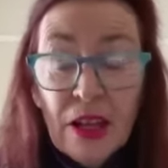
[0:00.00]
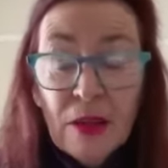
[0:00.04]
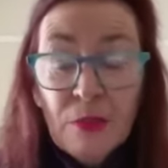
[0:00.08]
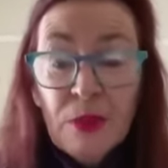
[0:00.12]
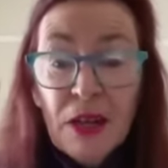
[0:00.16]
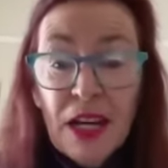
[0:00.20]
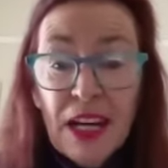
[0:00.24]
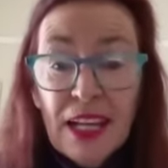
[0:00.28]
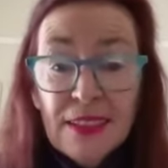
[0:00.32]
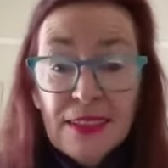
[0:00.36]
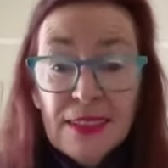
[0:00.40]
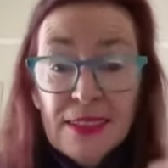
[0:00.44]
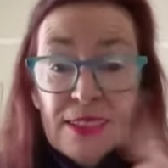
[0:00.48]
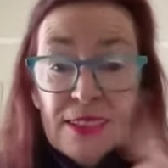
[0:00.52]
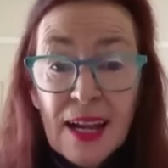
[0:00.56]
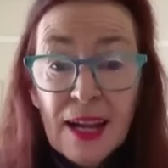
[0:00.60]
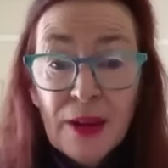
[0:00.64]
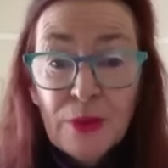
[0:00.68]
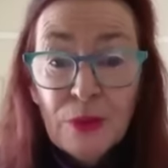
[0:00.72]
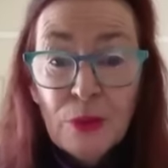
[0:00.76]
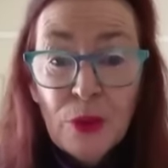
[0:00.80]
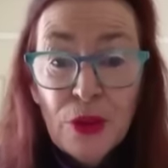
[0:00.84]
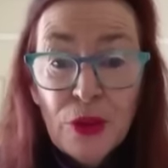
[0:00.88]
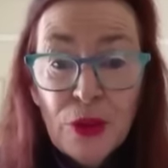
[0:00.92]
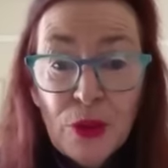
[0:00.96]
But let's
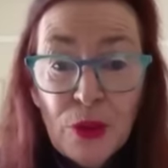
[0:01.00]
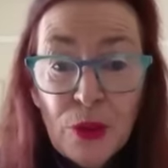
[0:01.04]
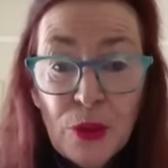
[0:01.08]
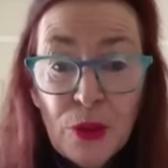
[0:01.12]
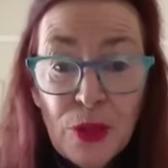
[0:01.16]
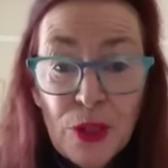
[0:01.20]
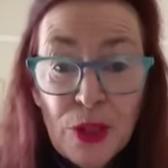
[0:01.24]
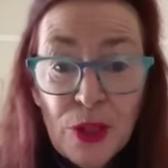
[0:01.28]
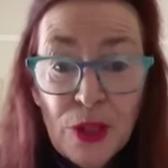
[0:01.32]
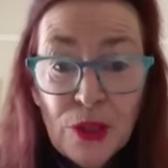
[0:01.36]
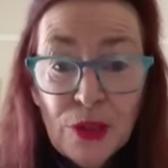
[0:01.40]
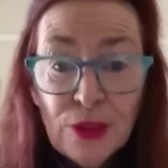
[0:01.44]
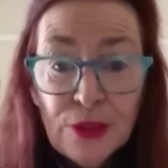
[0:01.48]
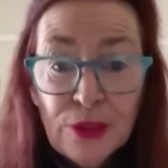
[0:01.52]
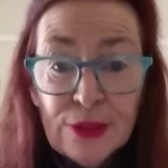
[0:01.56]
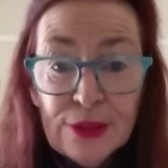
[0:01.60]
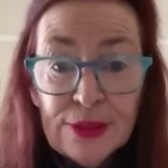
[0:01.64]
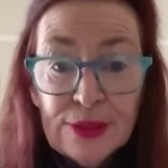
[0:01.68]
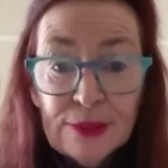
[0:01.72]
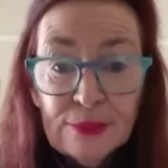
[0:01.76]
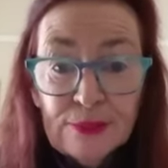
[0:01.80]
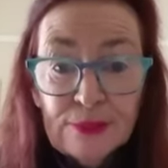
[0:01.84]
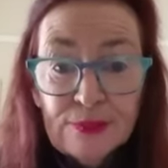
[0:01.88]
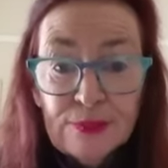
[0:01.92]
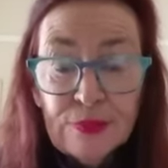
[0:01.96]
start with the good
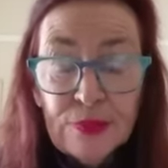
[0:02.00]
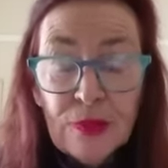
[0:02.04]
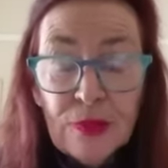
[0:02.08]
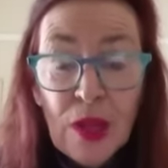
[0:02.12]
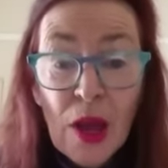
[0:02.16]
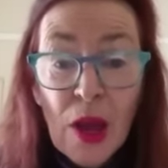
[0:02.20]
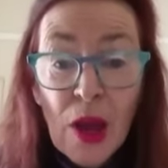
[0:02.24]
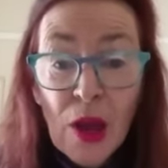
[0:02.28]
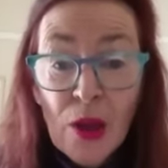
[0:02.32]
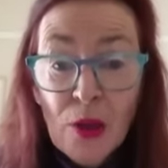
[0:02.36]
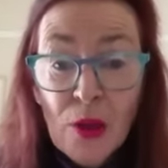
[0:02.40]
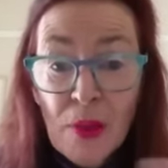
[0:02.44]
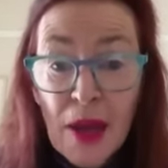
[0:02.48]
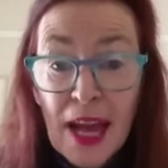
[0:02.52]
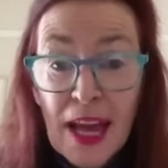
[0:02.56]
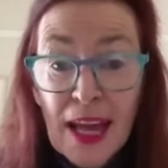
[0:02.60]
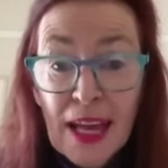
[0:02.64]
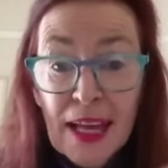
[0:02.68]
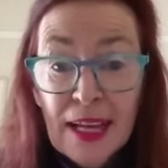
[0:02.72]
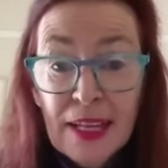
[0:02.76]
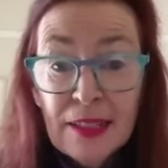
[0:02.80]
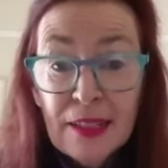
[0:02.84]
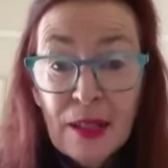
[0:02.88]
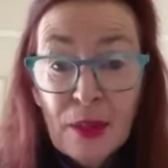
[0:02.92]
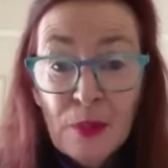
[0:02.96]
news.
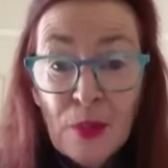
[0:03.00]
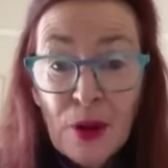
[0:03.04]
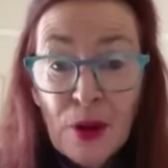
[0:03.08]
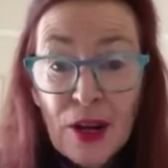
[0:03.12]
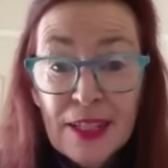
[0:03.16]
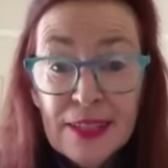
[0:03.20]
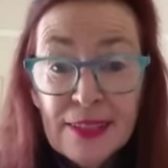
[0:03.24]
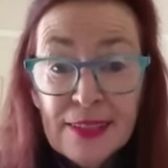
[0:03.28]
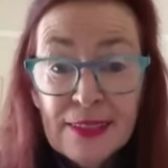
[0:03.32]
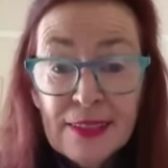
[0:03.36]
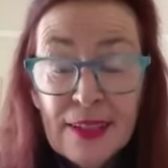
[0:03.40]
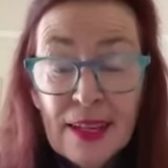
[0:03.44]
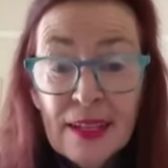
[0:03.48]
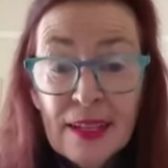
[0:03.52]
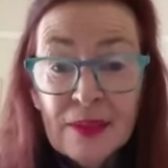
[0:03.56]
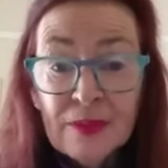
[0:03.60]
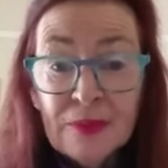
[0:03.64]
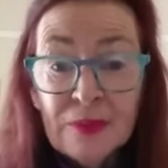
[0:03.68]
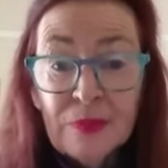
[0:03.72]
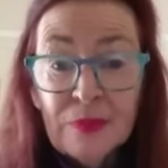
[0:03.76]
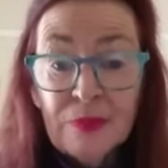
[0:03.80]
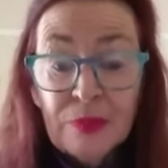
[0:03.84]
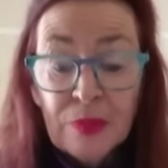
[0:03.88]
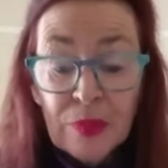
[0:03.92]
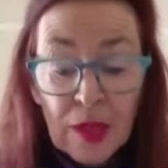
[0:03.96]
Omaha, Nebraska.
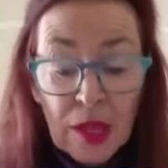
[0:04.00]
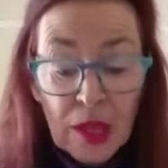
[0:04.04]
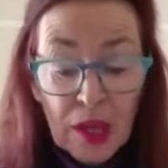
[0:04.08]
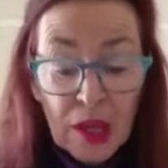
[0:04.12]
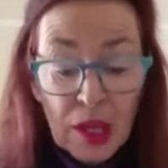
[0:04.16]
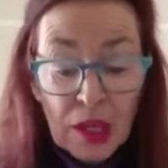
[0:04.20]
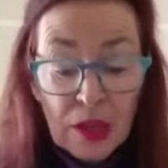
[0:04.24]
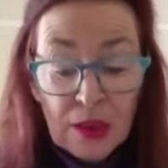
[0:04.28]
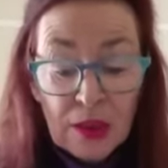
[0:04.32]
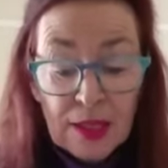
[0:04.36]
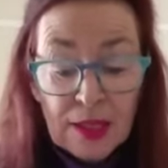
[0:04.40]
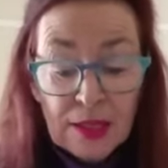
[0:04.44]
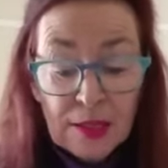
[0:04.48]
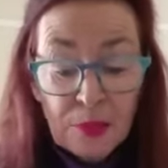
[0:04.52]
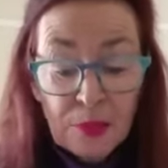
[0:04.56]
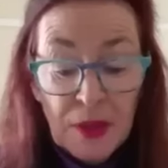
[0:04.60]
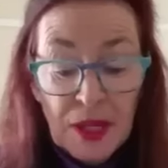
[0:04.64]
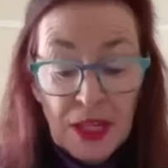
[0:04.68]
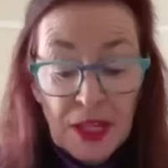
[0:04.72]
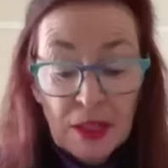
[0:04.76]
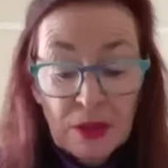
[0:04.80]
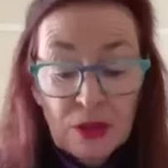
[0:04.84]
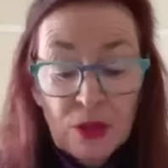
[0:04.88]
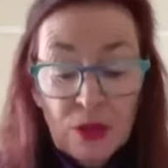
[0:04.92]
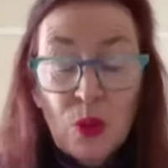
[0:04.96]
There's
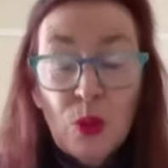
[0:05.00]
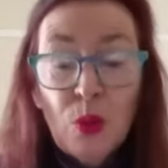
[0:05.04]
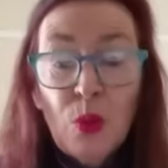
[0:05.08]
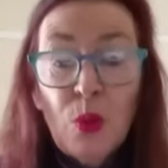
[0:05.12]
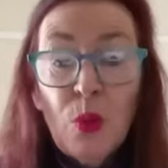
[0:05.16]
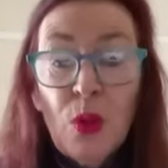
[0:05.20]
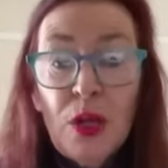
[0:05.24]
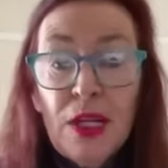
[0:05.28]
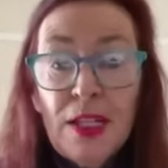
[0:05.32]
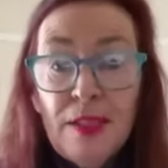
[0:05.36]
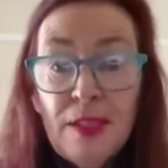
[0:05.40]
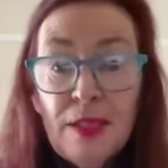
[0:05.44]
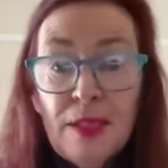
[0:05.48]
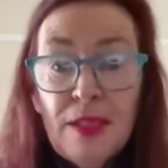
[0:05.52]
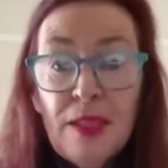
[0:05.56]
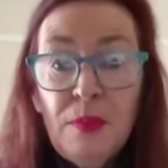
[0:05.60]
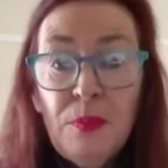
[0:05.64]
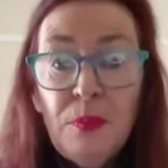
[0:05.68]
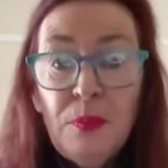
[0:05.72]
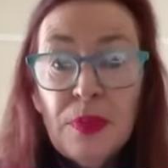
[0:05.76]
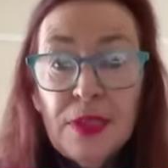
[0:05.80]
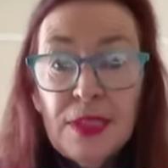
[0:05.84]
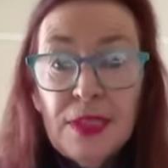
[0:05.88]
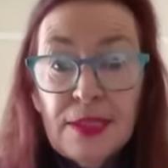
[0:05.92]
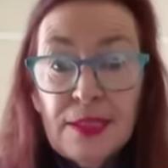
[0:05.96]
been a
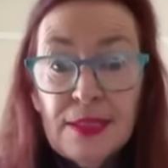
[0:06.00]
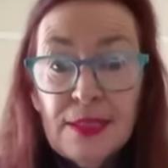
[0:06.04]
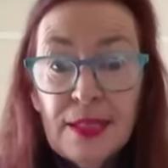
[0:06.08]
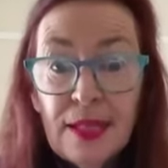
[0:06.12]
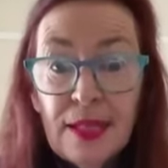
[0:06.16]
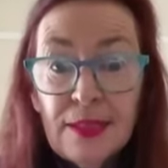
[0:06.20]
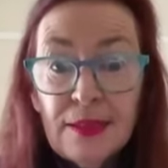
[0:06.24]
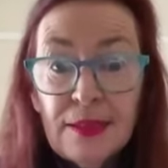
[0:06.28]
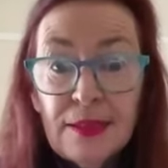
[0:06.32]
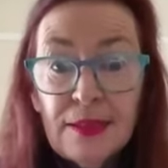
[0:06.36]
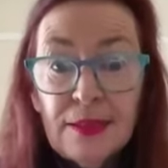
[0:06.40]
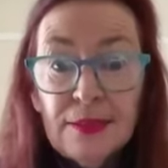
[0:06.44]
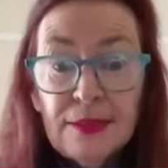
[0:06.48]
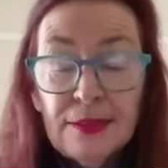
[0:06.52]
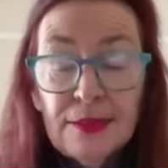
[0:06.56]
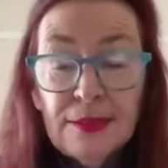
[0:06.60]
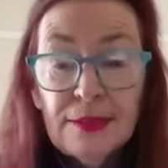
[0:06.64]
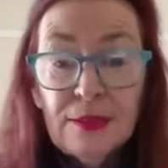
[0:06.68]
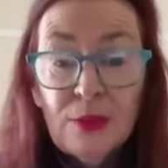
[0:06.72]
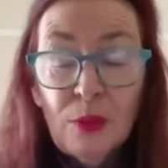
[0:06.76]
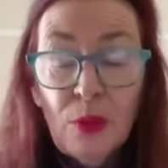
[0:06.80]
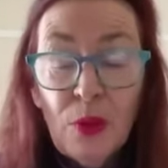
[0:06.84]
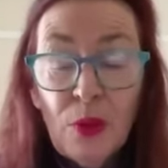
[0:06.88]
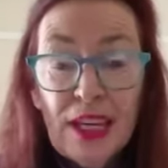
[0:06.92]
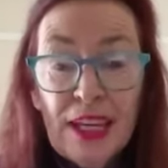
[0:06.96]
20%
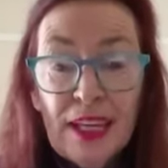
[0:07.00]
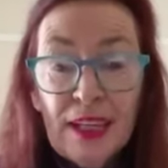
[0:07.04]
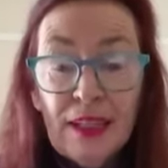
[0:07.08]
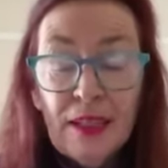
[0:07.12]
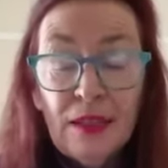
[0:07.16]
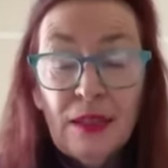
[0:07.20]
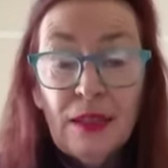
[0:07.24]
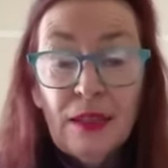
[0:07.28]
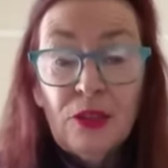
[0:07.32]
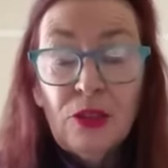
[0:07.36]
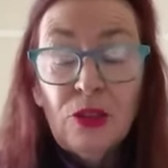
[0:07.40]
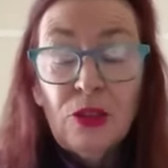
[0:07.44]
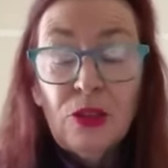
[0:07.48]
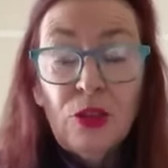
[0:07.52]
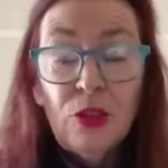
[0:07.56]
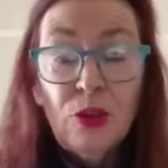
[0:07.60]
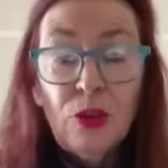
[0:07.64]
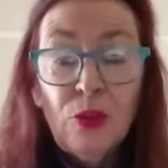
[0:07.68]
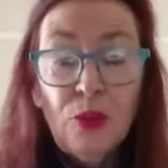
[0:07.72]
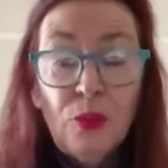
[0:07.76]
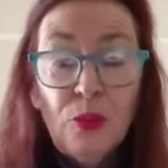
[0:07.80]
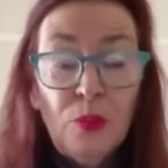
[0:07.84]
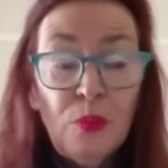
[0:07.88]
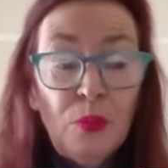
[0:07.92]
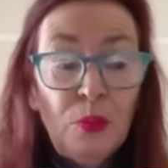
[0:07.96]
swing
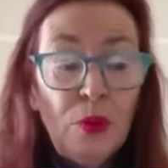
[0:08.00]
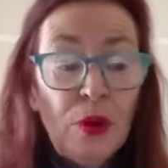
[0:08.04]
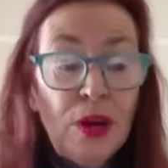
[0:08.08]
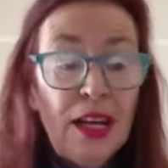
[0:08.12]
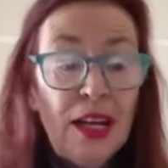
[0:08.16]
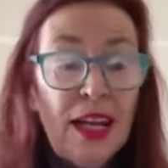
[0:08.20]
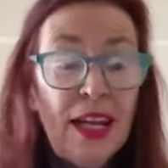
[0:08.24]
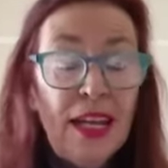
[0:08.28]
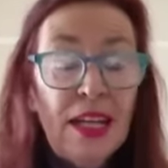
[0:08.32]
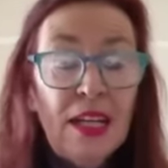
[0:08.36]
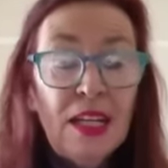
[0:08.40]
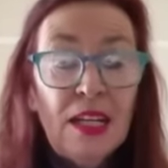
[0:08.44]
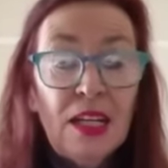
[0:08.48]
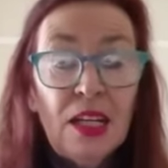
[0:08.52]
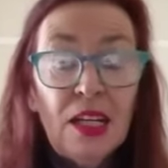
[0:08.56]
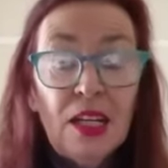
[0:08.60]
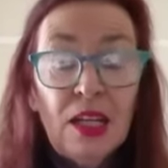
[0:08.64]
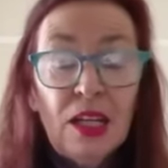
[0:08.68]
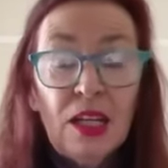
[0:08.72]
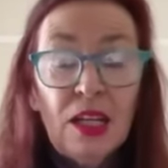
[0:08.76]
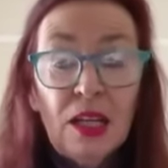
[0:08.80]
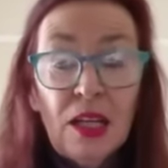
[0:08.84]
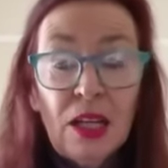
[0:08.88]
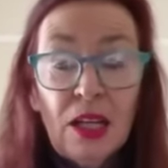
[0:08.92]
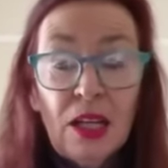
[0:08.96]
to bring in